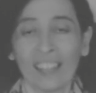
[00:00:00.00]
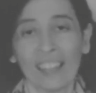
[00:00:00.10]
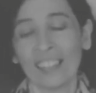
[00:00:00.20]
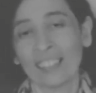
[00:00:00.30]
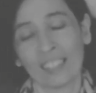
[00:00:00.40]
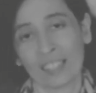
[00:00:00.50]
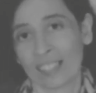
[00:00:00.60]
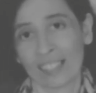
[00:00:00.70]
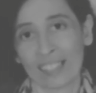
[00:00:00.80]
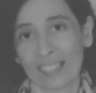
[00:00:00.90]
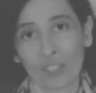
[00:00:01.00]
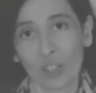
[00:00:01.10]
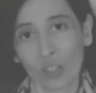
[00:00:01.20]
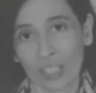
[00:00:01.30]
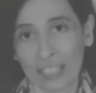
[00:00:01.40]
it is
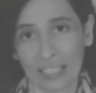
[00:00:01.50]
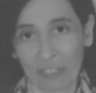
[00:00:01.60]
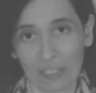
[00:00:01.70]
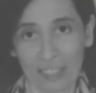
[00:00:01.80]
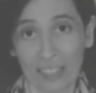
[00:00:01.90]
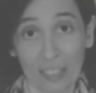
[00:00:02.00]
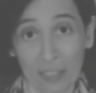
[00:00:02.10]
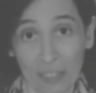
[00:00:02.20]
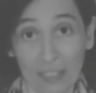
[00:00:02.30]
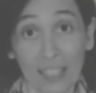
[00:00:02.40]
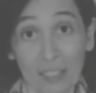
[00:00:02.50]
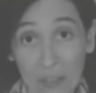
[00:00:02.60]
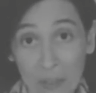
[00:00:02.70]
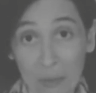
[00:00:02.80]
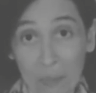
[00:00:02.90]
totally different
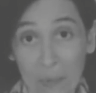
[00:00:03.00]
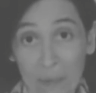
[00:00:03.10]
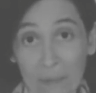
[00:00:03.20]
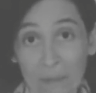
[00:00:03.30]
than Europe.